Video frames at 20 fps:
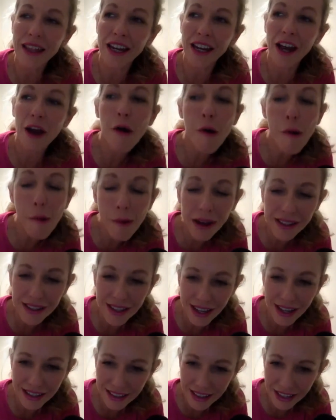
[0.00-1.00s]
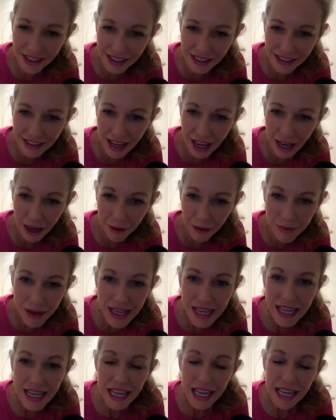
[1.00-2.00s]
that I always ask
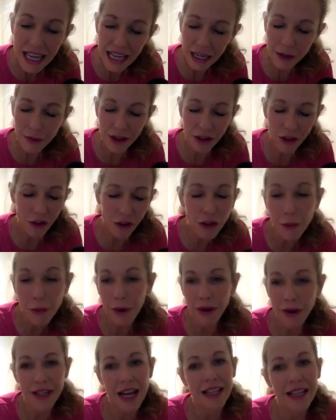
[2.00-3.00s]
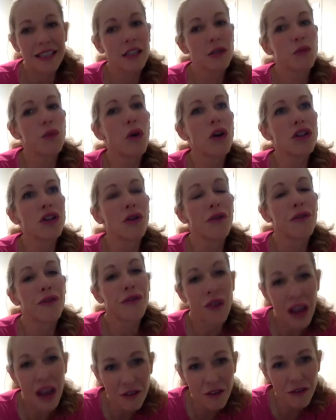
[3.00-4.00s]
anyone on the podcast is, what's your
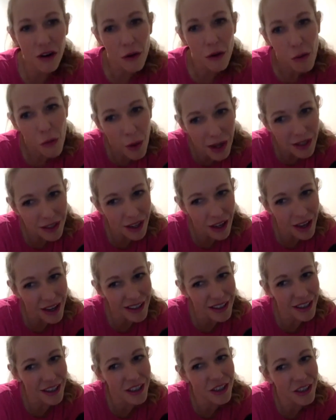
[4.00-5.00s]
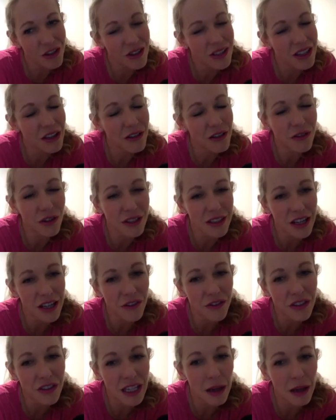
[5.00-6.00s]
favorite one-liner you give
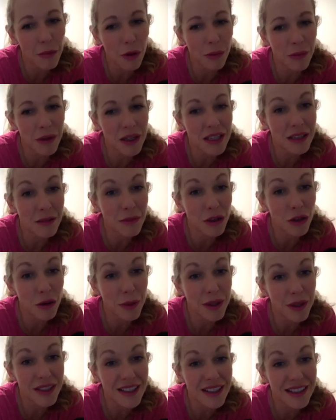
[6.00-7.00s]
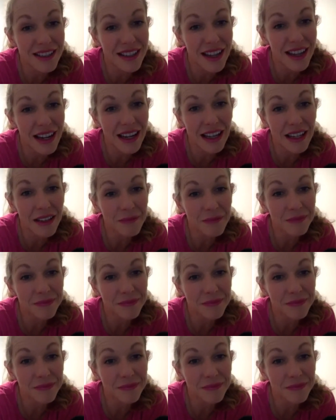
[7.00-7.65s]
yourself to get momentum in your business daily?